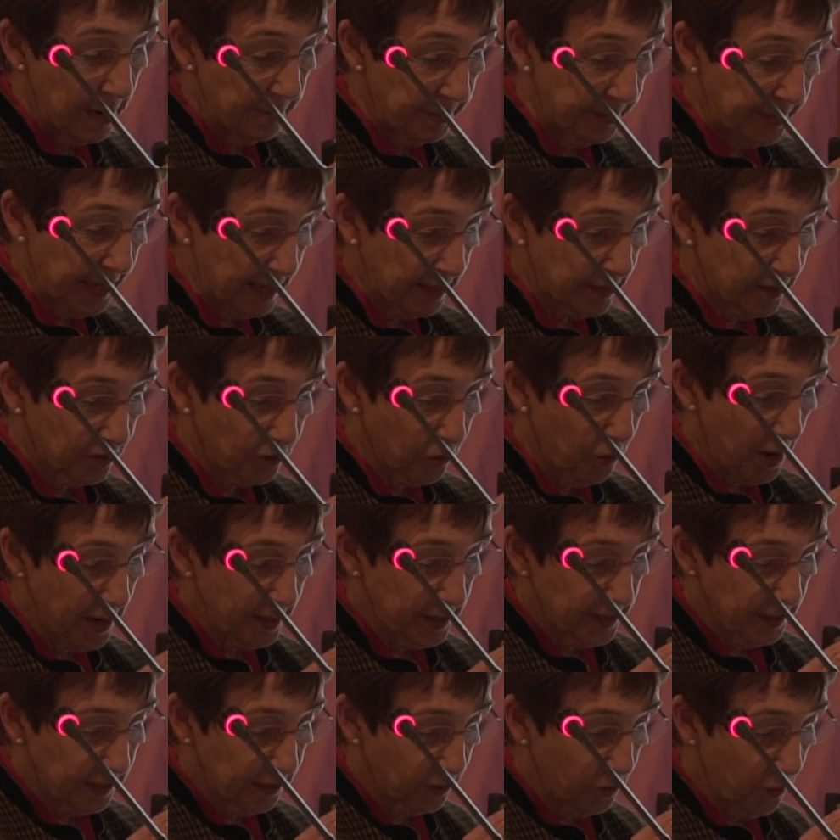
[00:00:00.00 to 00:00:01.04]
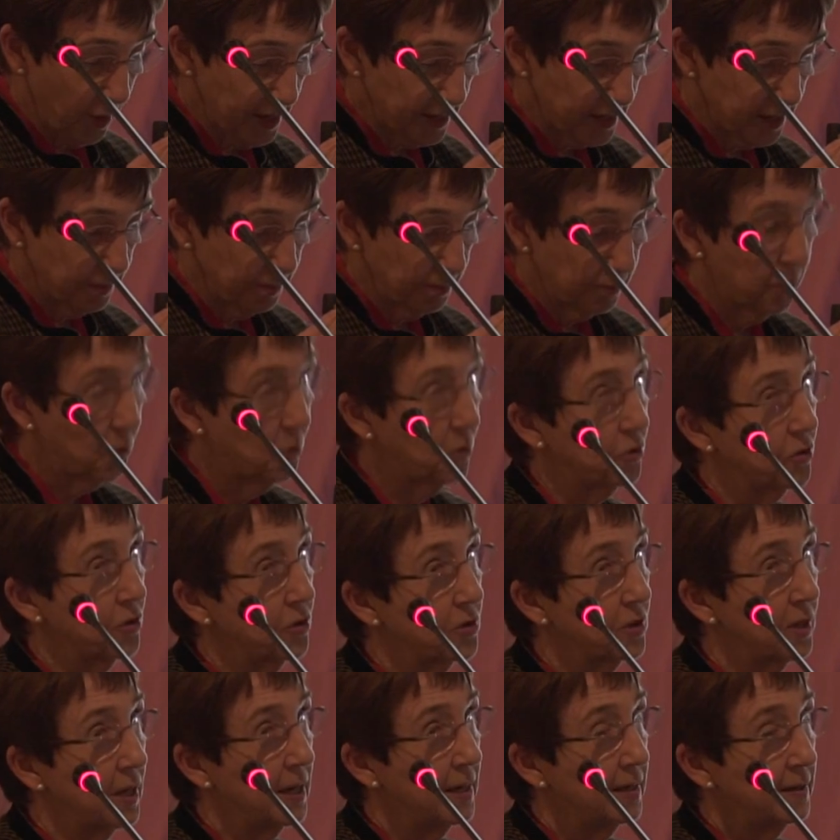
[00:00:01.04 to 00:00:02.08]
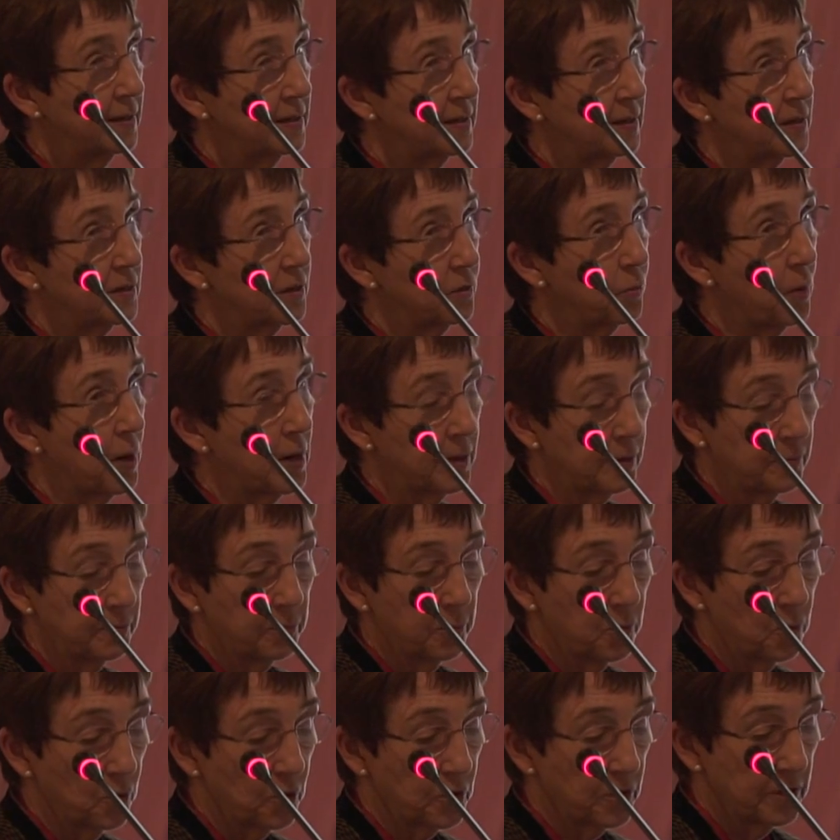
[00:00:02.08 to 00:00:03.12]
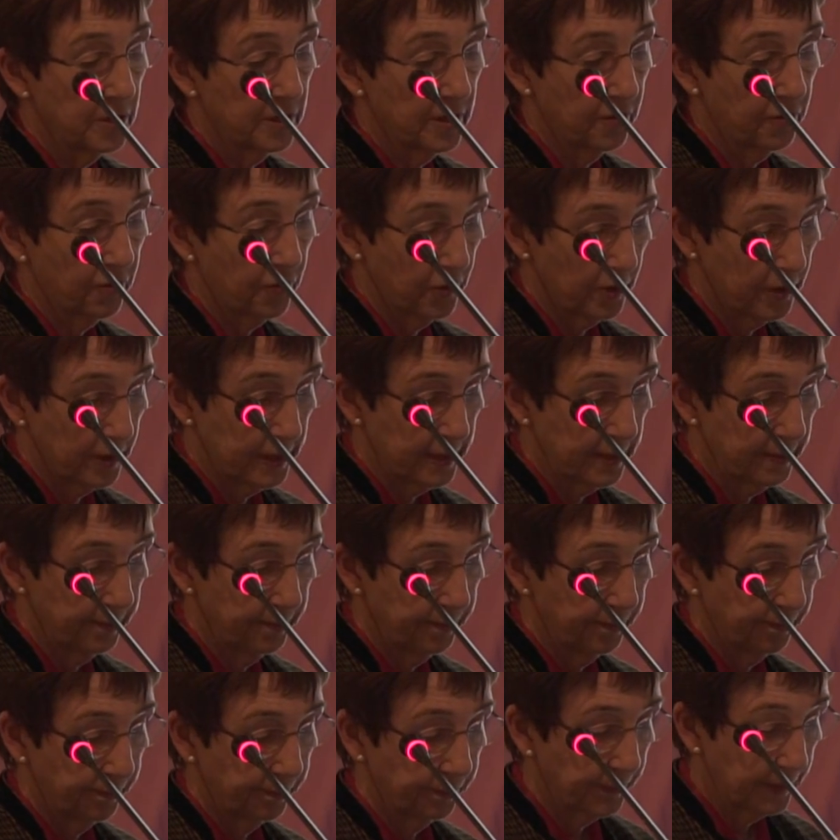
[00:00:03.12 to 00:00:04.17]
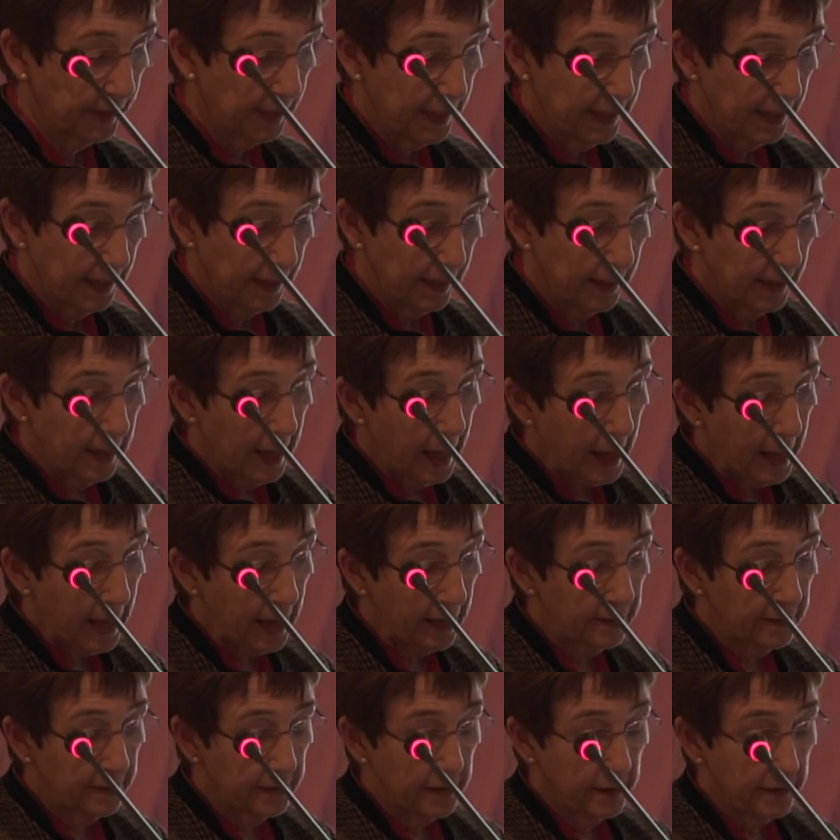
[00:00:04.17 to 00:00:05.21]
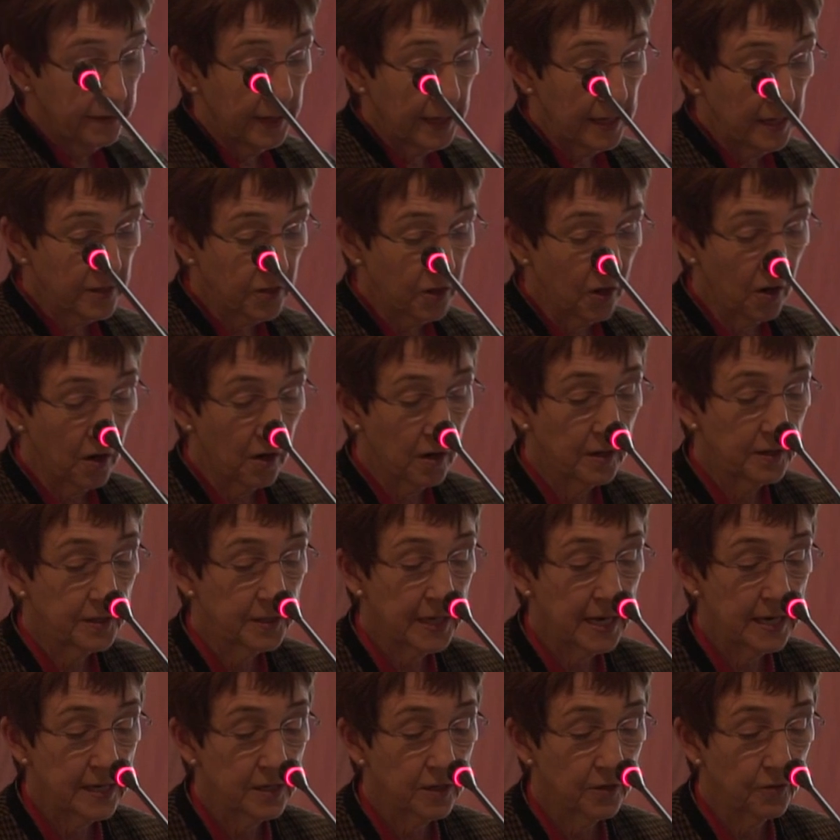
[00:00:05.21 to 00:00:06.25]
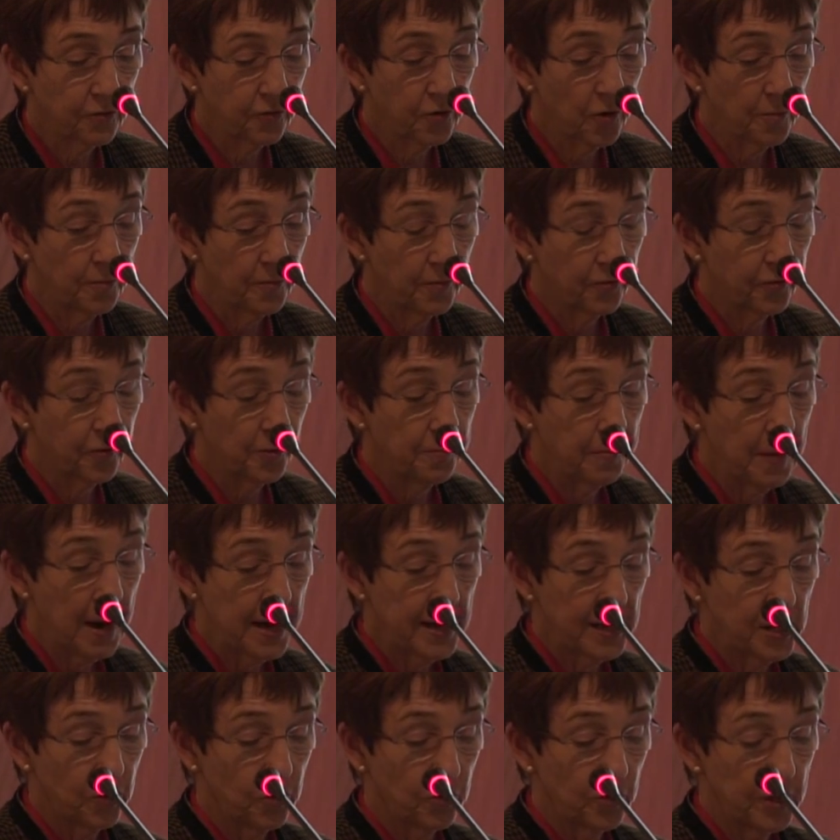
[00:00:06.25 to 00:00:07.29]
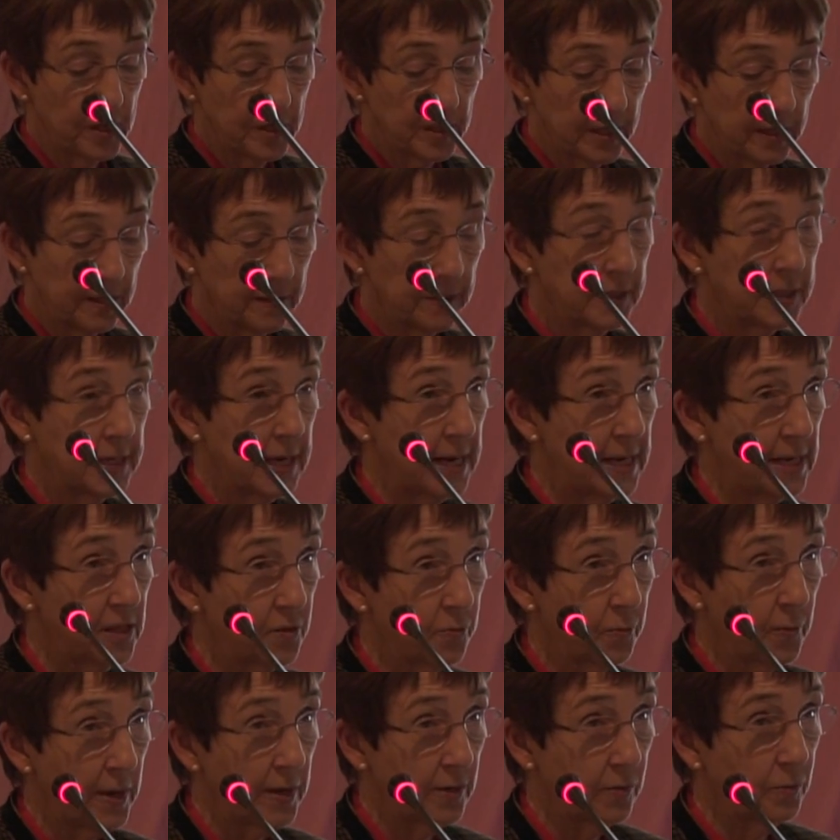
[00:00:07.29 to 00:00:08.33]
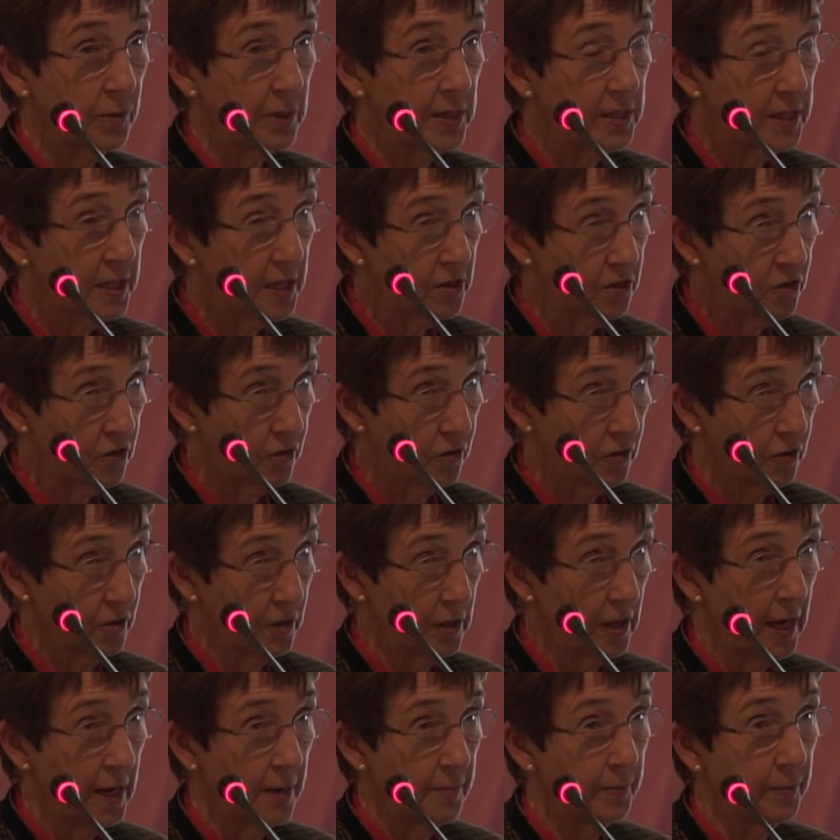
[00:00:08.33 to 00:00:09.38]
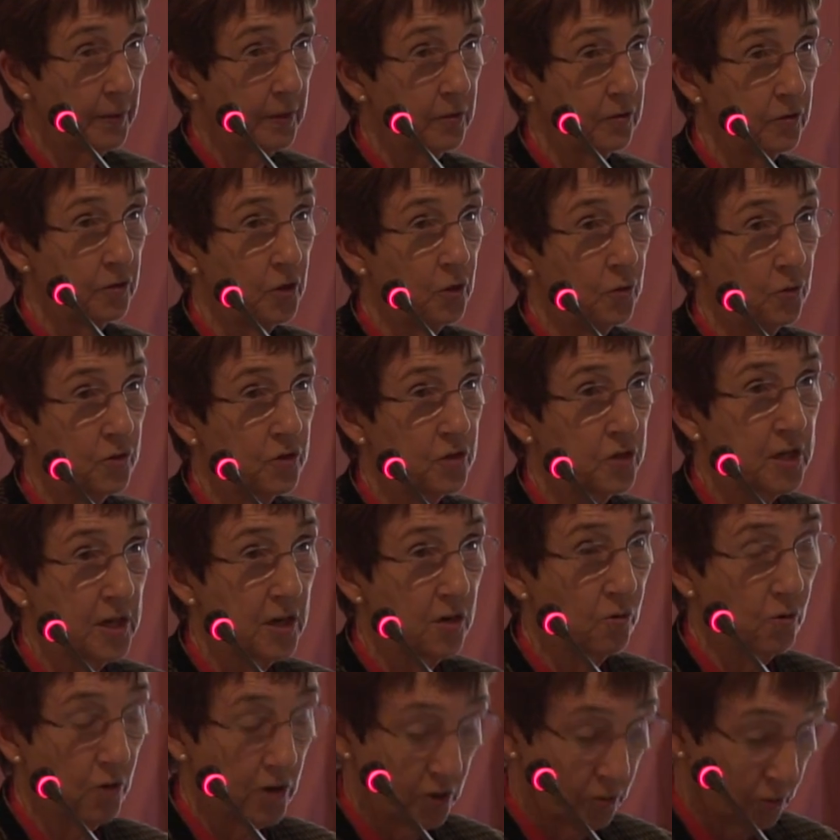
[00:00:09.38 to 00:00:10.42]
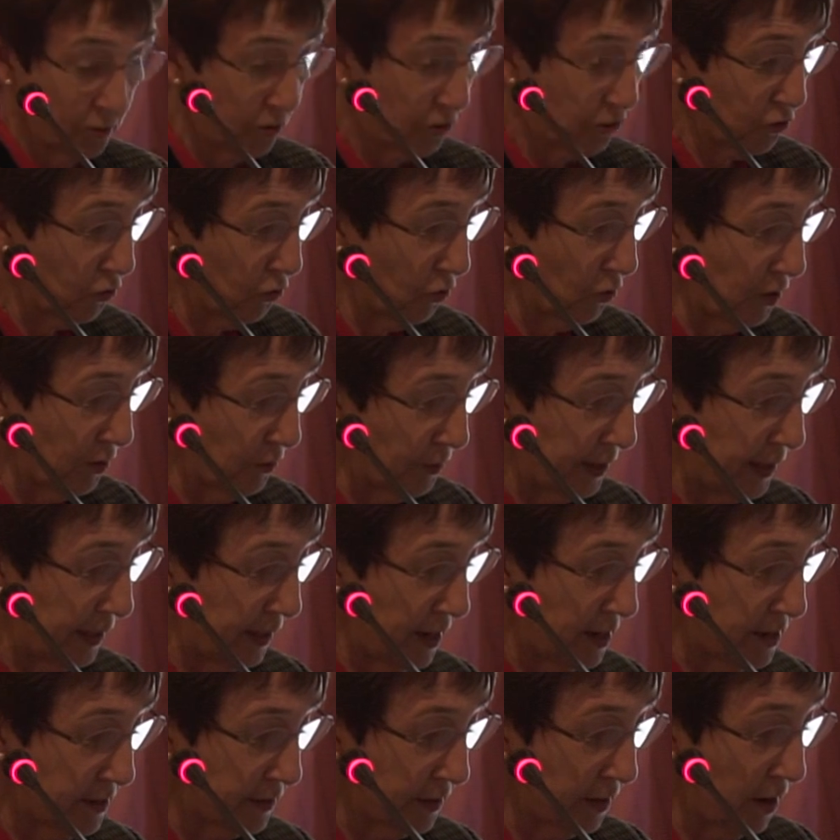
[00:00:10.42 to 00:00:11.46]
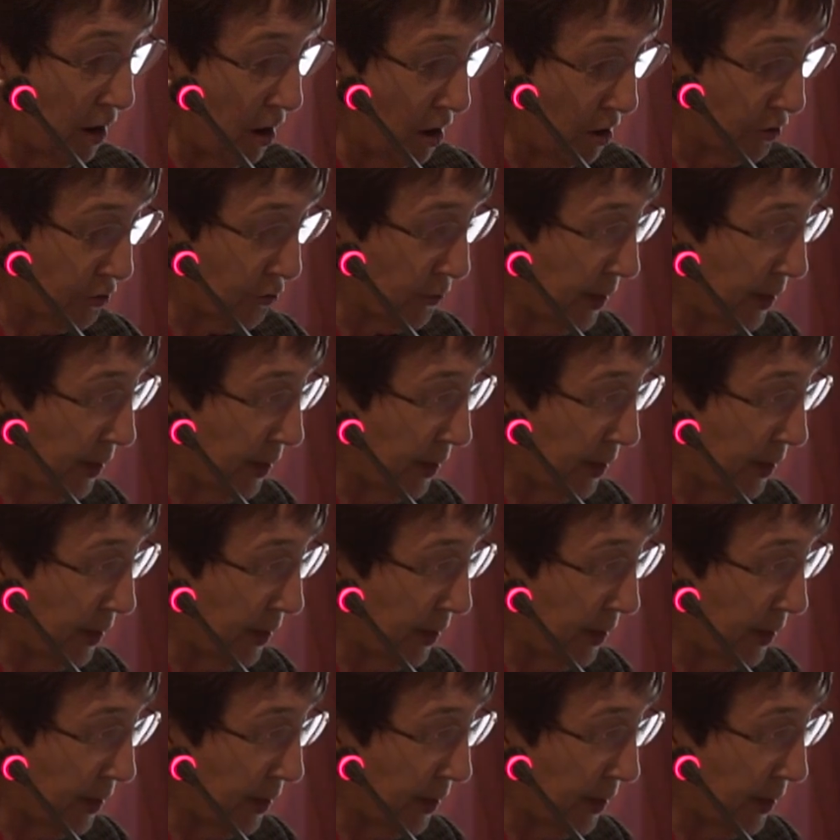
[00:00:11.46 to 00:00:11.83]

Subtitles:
But that's quite important. This is the one important difference. And these are data from my unit in the days when we did use steroid withdrawal, and we learned the hard